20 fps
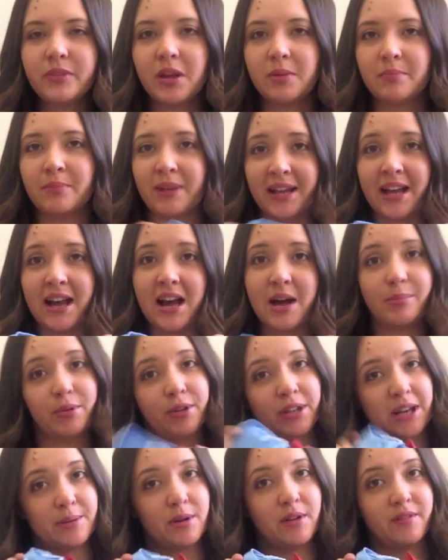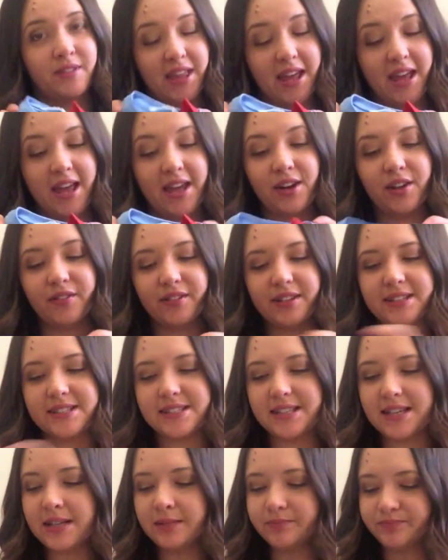but can't pull it up over their head,
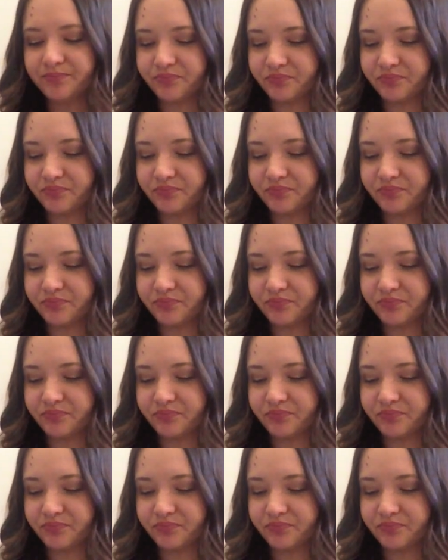obviously.